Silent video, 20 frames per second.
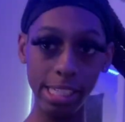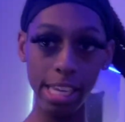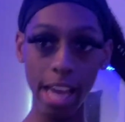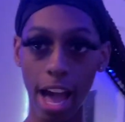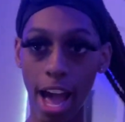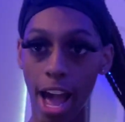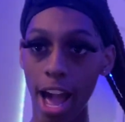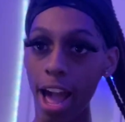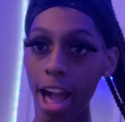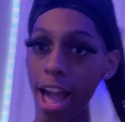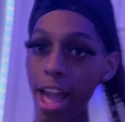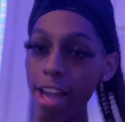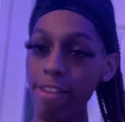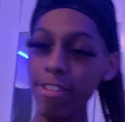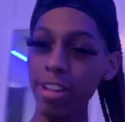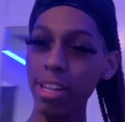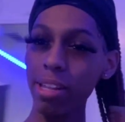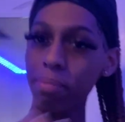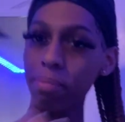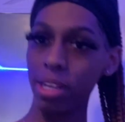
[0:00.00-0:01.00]
y'all, I
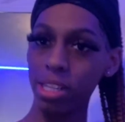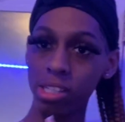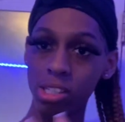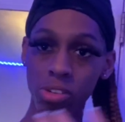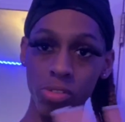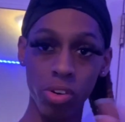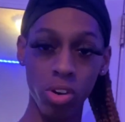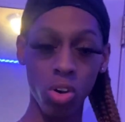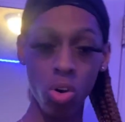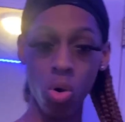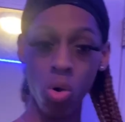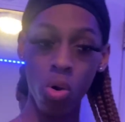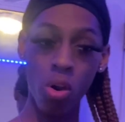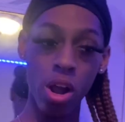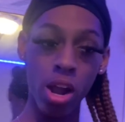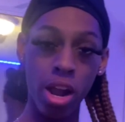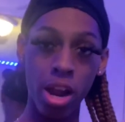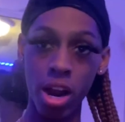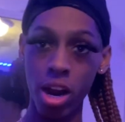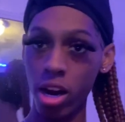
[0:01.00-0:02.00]
really meant to
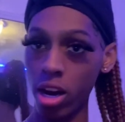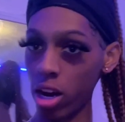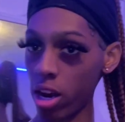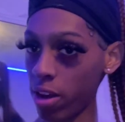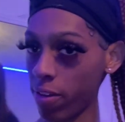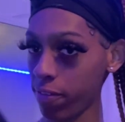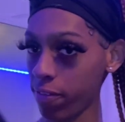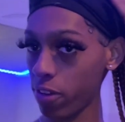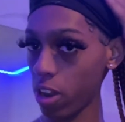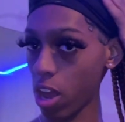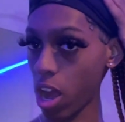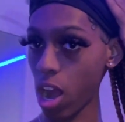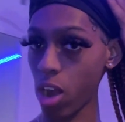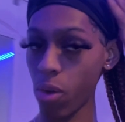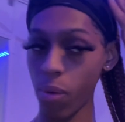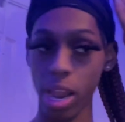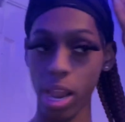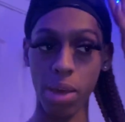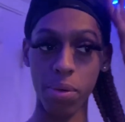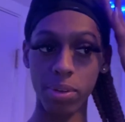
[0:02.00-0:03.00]
record and vlog
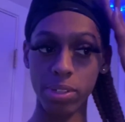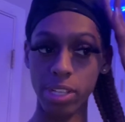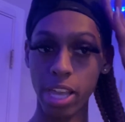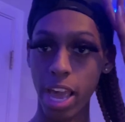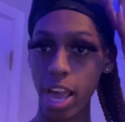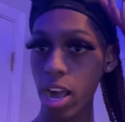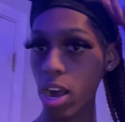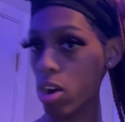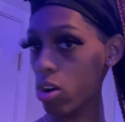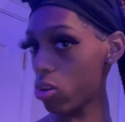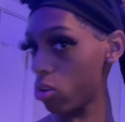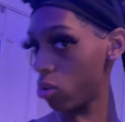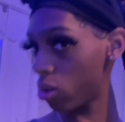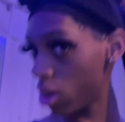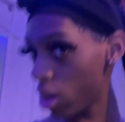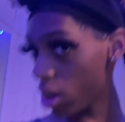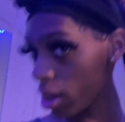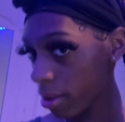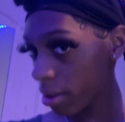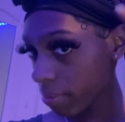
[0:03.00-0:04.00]
while I was out.
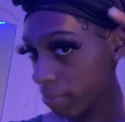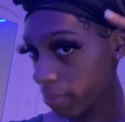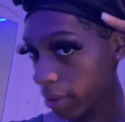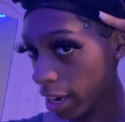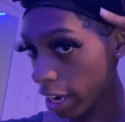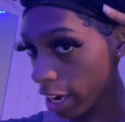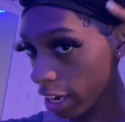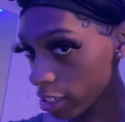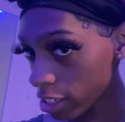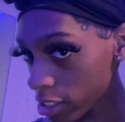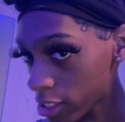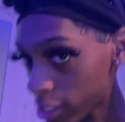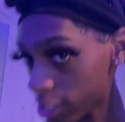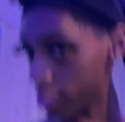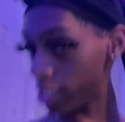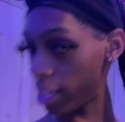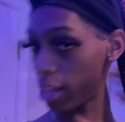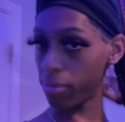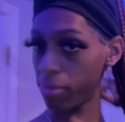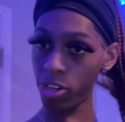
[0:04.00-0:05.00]
My edges is
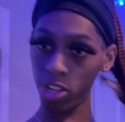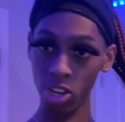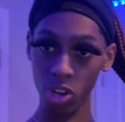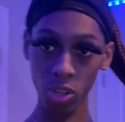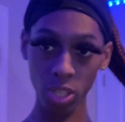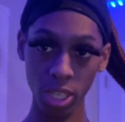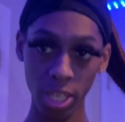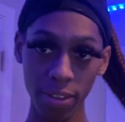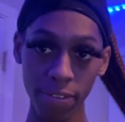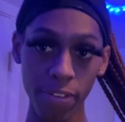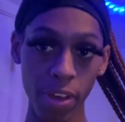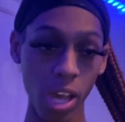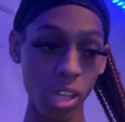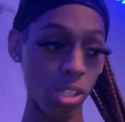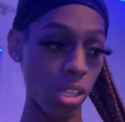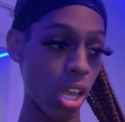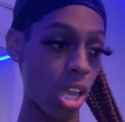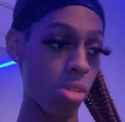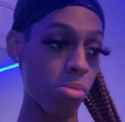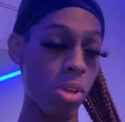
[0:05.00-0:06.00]
damn near low-key
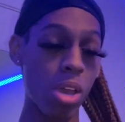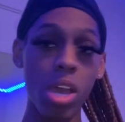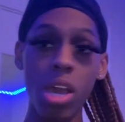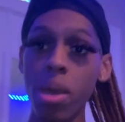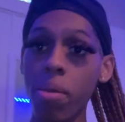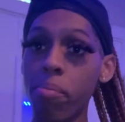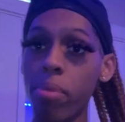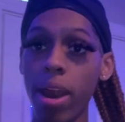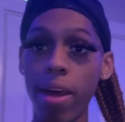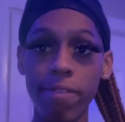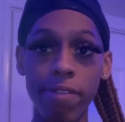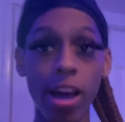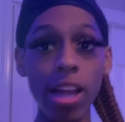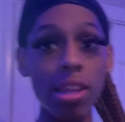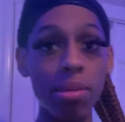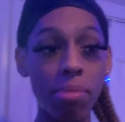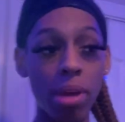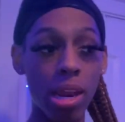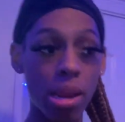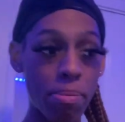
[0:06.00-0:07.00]
fucked up. But I
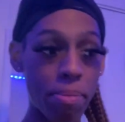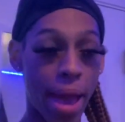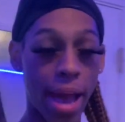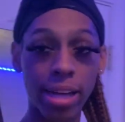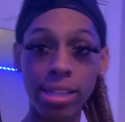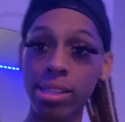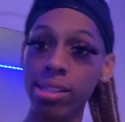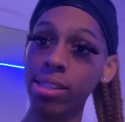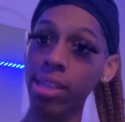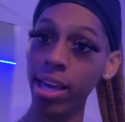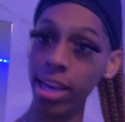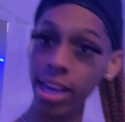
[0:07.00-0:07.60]
finally made it back to